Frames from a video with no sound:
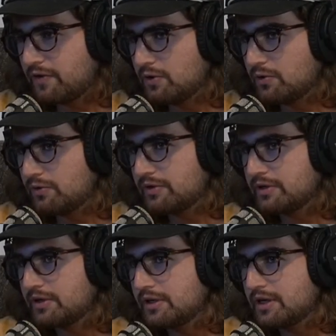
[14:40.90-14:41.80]
a phone.
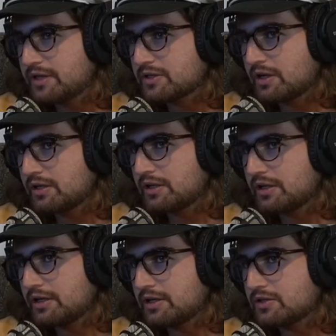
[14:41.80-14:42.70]
It's
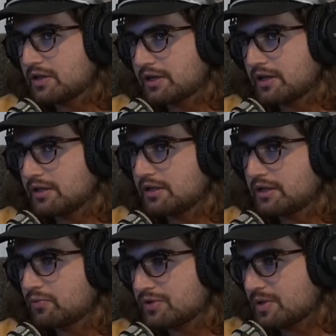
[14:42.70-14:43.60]
and it's like a
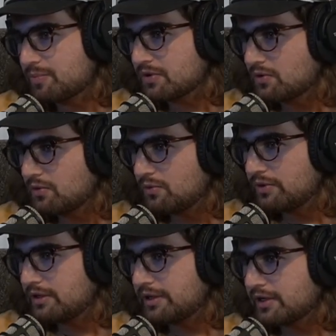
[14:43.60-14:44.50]
lick
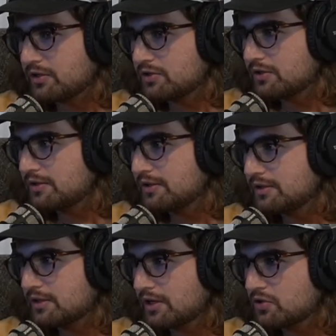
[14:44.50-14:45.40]
receptacle and like
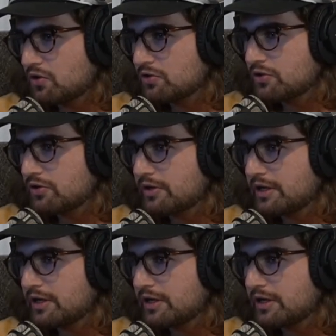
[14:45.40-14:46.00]
it's like a charger.